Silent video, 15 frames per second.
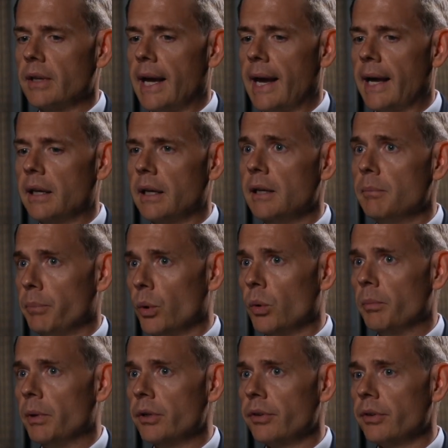And in
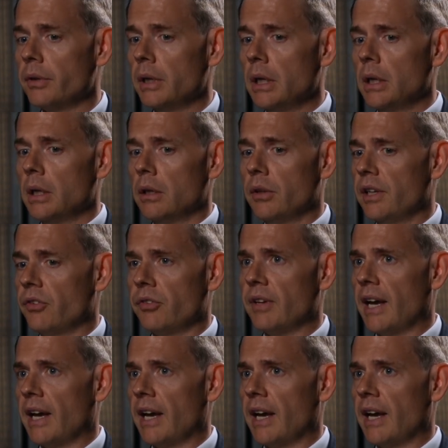Bournemouth, this